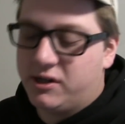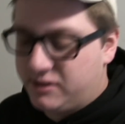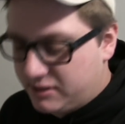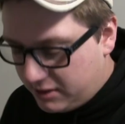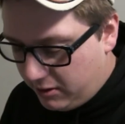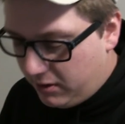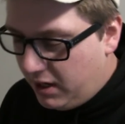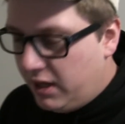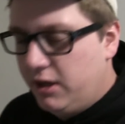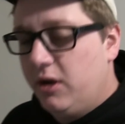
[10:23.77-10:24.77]
So
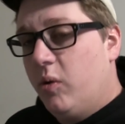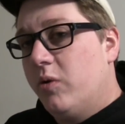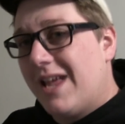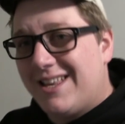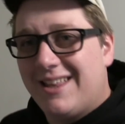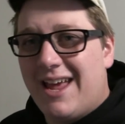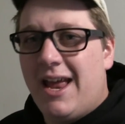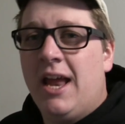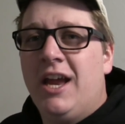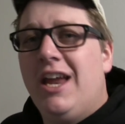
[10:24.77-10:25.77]
we'll get to
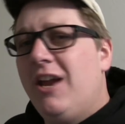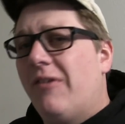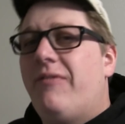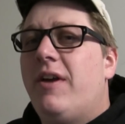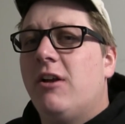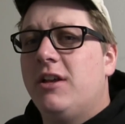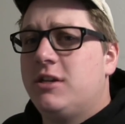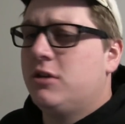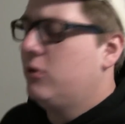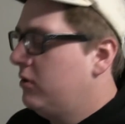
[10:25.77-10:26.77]
that here fairly
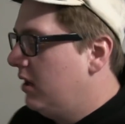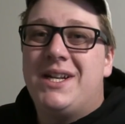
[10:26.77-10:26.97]
soon.